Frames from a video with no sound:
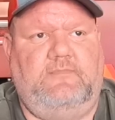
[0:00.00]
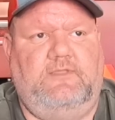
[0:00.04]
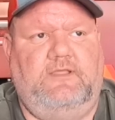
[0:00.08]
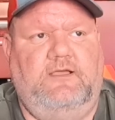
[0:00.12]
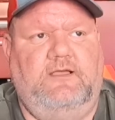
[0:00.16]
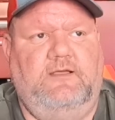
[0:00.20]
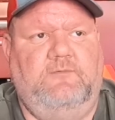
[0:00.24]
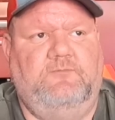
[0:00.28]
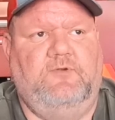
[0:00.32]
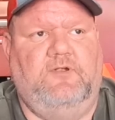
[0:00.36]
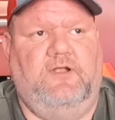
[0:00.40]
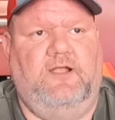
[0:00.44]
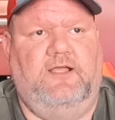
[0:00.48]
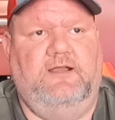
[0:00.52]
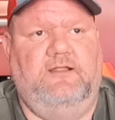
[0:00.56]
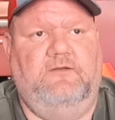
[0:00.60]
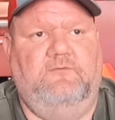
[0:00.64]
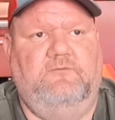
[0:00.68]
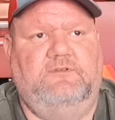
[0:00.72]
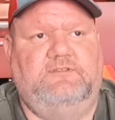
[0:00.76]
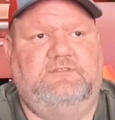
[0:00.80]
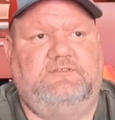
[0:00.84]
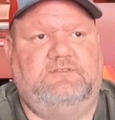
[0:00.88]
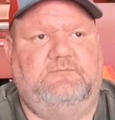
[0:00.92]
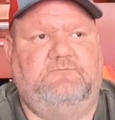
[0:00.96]
upgrade it
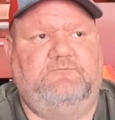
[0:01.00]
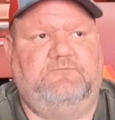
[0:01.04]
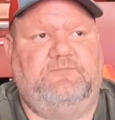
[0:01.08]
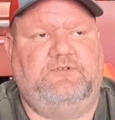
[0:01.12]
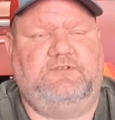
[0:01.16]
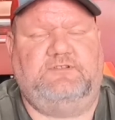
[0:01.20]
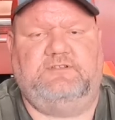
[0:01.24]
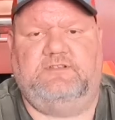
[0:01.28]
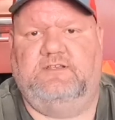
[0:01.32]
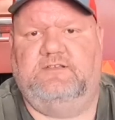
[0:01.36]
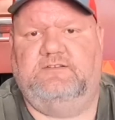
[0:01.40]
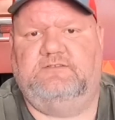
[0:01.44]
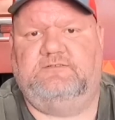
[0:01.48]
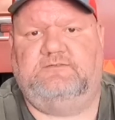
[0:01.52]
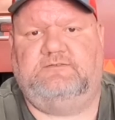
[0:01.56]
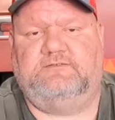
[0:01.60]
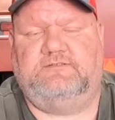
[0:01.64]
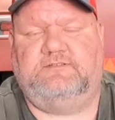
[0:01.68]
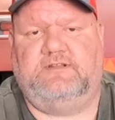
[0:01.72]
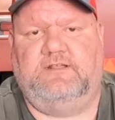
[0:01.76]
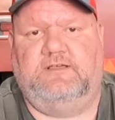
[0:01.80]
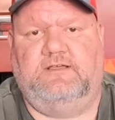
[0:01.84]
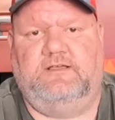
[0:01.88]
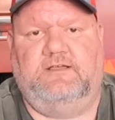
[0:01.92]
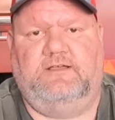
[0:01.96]
with some precision
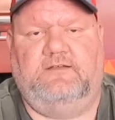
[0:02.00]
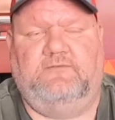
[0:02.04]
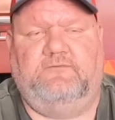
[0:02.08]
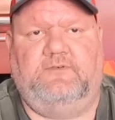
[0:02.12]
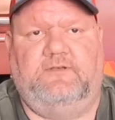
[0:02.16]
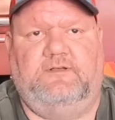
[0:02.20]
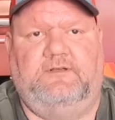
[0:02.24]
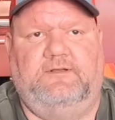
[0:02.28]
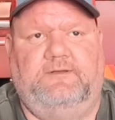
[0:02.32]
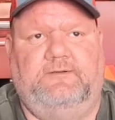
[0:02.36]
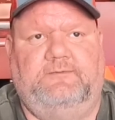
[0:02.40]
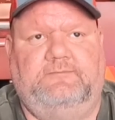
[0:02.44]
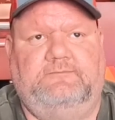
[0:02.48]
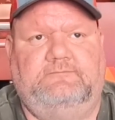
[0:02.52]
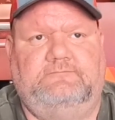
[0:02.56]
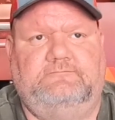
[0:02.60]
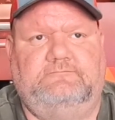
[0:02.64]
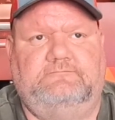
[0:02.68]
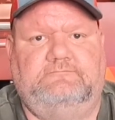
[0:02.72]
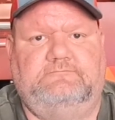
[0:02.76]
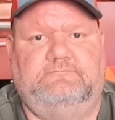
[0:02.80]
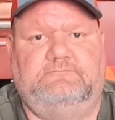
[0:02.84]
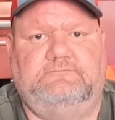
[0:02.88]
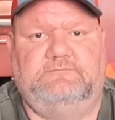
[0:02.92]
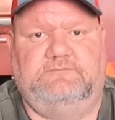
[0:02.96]
stuff to
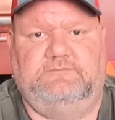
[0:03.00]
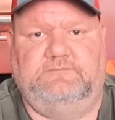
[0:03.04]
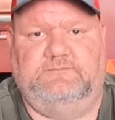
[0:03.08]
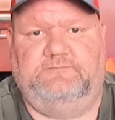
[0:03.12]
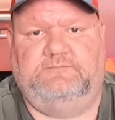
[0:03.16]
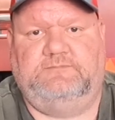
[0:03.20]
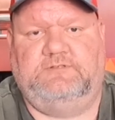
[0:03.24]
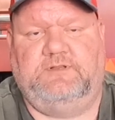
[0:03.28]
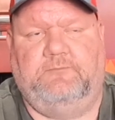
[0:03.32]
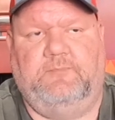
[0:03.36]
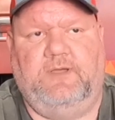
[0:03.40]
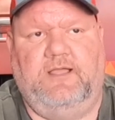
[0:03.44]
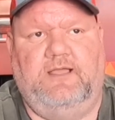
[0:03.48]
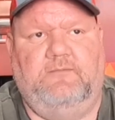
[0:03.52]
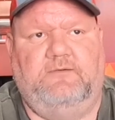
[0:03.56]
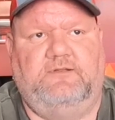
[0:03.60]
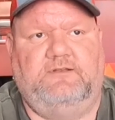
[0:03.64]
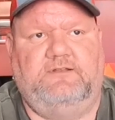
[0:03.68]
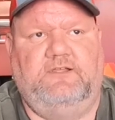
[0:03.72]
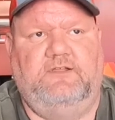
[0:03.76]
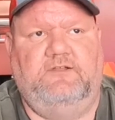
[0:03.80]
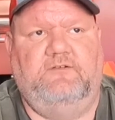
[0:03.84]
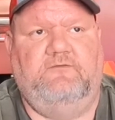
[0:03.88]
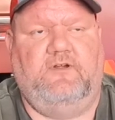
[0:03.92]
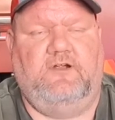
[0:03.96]
be able to
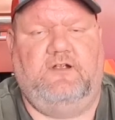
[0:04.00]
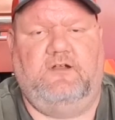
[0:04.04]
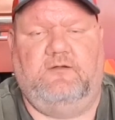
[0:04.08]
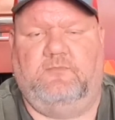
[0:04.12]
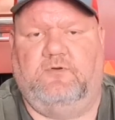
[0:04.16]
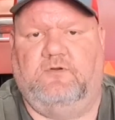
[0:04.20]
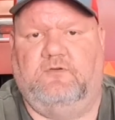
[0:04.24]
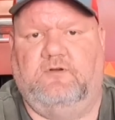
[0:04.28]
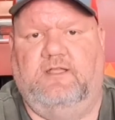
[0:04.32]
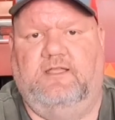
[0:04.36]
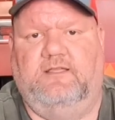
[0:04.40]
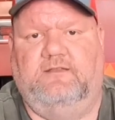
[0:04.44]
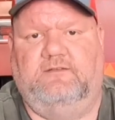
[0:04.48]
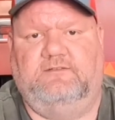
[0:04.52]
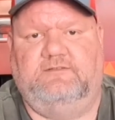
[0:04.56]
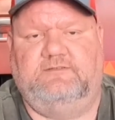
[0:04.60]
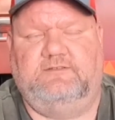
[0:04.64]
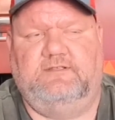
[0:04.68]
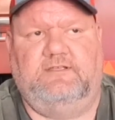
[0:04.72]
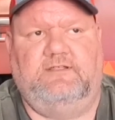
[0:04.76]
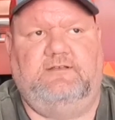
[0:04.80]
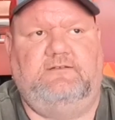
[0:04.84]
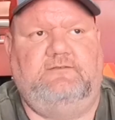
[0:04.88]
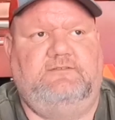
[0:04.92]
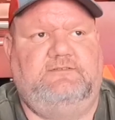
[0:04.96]
do variable rate and
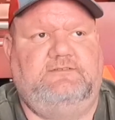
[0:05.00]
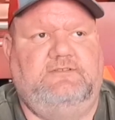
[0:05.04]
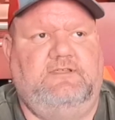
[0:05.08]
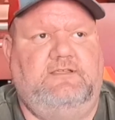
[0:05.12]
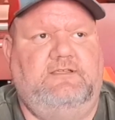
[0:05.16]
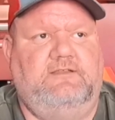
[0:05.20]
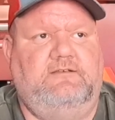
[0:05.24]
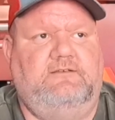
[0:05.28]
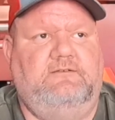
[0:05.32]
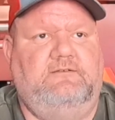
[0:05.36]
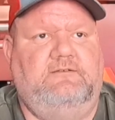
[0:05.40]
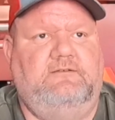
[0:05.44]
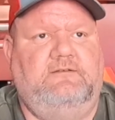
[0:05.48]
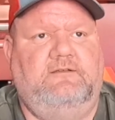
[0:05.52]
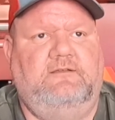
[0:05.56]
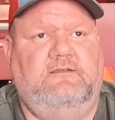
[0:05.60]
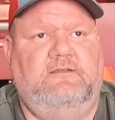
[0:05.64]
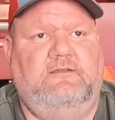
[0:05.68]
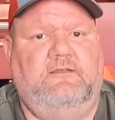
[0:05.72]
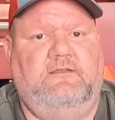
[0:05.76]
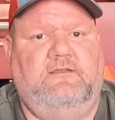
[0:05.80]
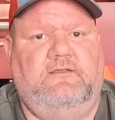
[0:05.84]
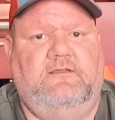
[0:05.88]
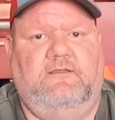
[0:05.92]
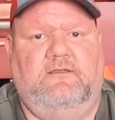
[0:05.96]
seeding,
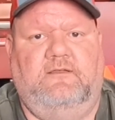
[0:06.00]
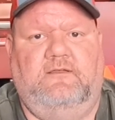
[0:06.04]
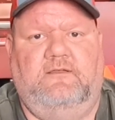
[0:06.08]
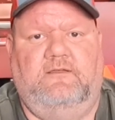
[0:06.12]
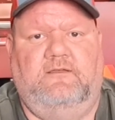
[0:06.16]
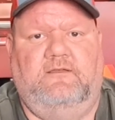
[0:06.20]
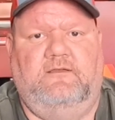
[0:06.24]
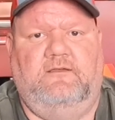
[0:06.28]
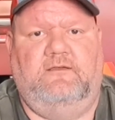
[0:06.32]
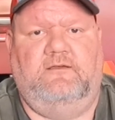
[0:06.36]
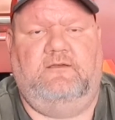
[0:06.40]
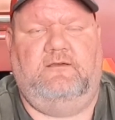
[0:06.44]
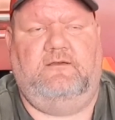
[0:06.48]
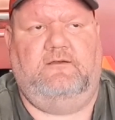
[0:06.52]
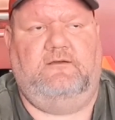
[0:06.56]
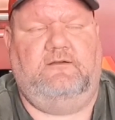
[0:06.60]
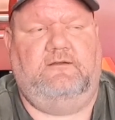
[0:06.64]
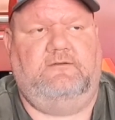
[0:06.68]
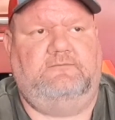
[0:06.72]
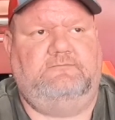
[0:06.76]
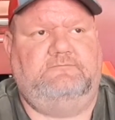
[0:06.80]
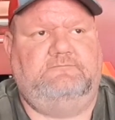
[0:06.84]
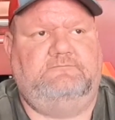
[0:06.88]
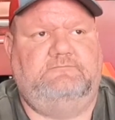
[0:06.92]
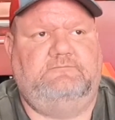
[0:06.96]

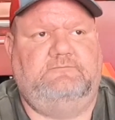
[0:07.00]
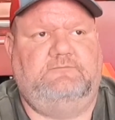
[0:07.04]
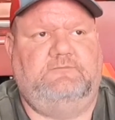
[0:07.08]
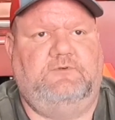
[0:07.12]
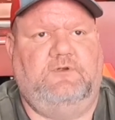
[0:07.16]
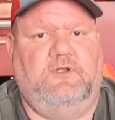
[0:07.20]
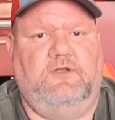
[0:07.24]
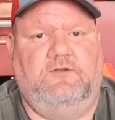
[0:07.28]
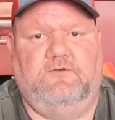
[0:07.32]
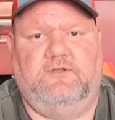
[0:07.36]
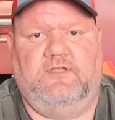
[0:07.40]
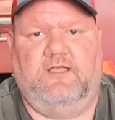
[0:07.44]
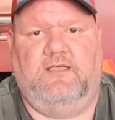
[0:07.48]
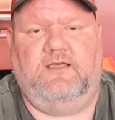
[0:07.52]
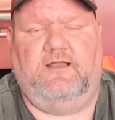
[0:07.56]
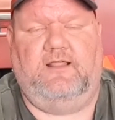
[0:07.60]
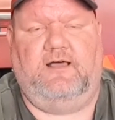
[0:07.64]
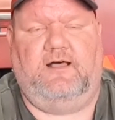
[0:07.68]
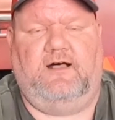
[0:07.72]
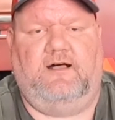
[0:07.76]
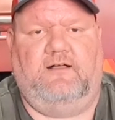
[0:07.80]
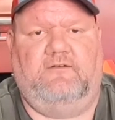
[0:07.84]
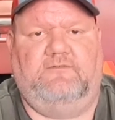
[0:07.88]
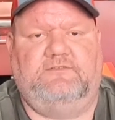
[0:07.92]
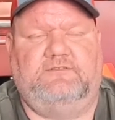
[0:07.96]
row
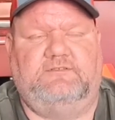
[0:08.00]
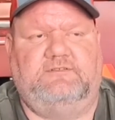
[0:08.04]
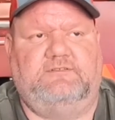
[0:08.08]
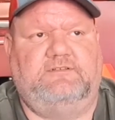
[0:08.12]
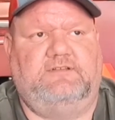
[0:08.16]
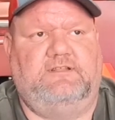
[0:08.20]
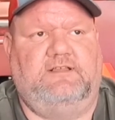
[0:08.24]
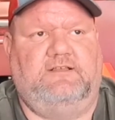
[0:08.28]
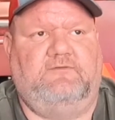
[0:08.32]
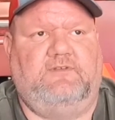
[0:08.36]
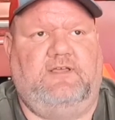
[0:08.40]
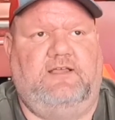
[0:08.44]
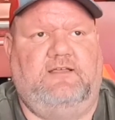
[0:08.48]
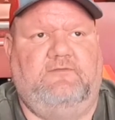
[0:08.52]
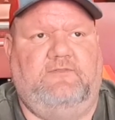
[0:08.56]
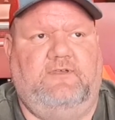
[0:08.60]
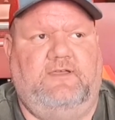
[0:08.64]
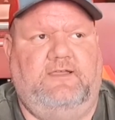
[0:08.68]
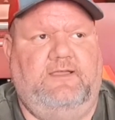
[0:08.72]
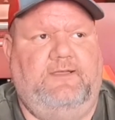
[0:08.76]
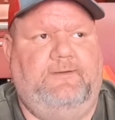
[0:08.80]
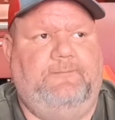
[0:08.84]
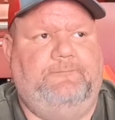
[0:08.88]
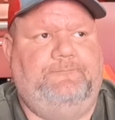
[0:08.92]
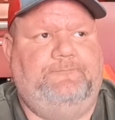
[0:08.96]
cutoffs and stuff like
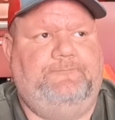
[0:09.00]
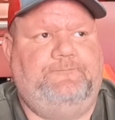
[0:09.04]
that.